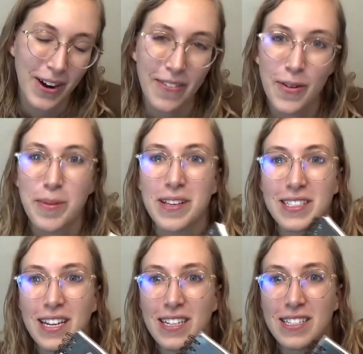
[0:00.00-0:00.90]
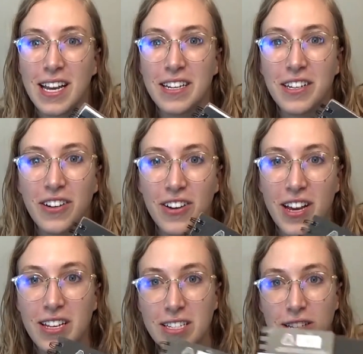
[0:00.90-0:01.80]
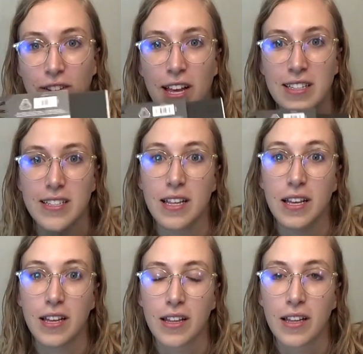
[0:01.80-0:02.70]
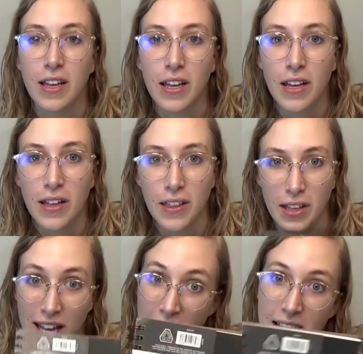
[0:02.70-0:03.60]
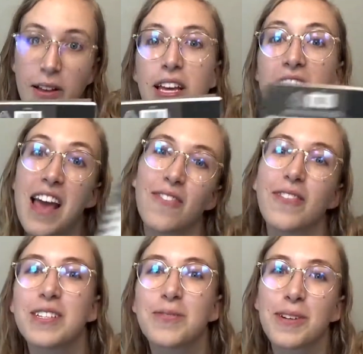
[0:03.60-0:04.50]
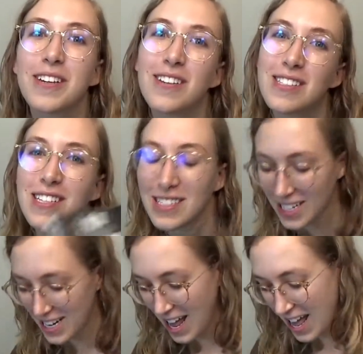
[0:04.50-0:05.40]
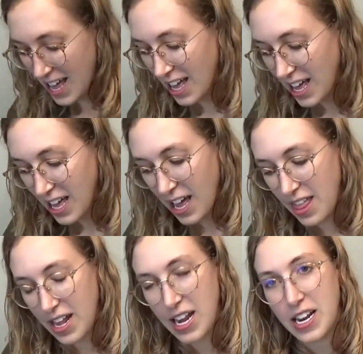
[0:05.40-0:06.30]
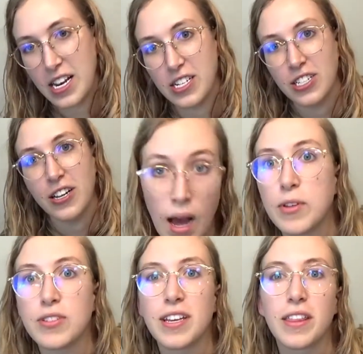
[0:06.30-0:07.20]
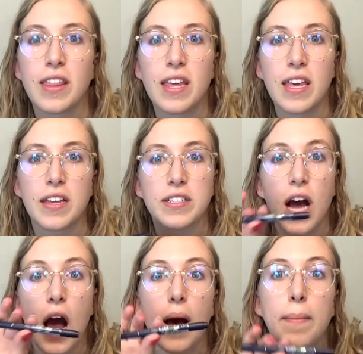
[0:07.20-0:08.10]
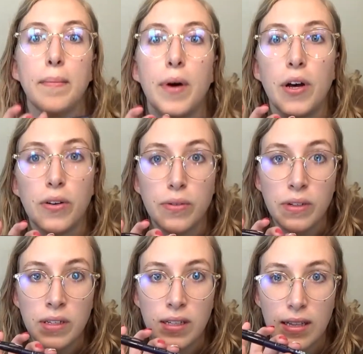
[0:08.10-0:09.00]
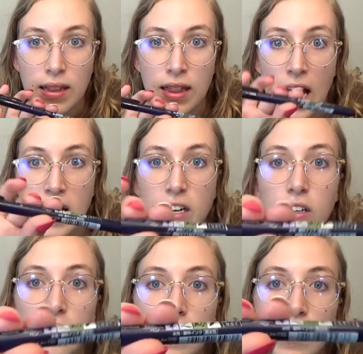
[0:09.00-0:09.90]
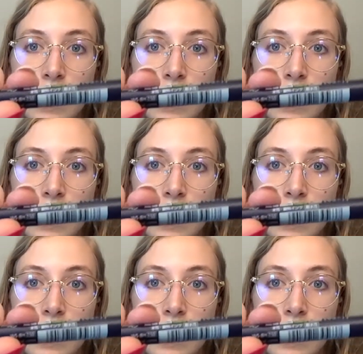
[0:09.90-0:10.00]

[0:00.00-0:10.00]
whatever piece I decide to create. So that's the canvas we're using today. And then in addition, I'm using the Tombow liner.